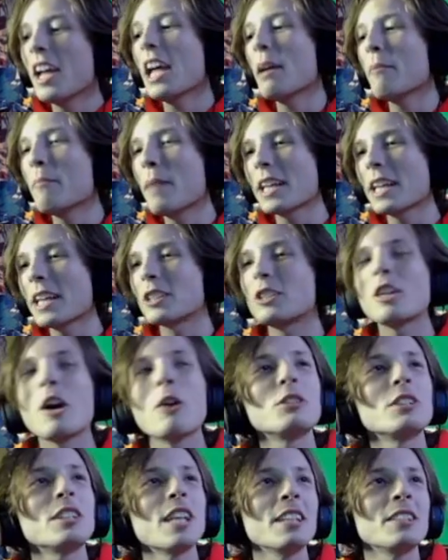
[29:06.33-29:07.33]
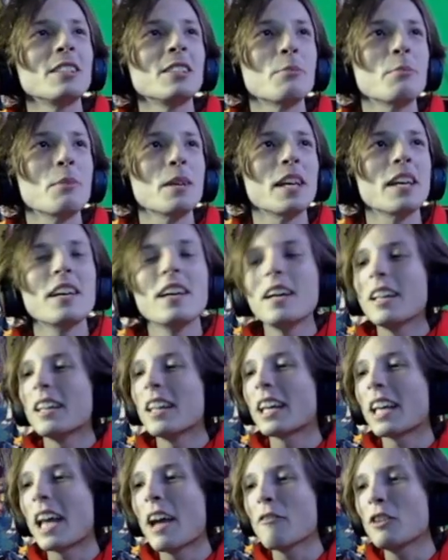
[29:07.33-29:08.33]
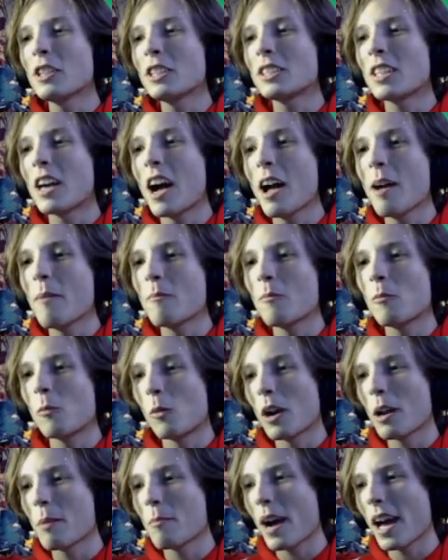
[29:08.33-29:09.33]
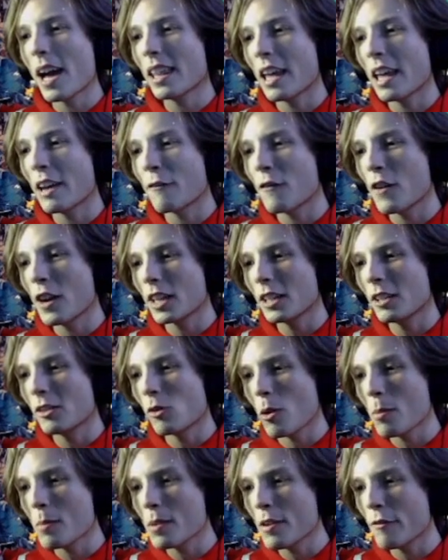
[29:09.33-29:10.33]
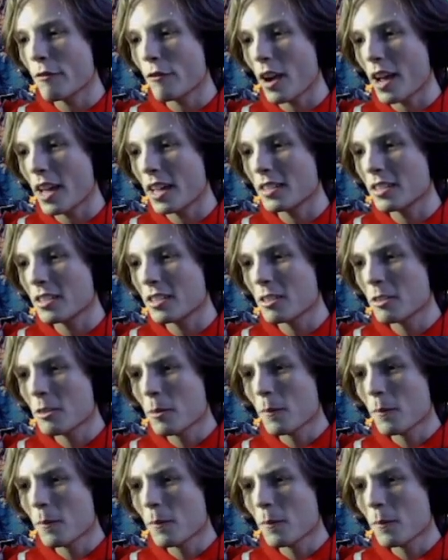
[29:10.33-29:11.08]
It makes no sense to me. Like every time one of my like fucking normie friends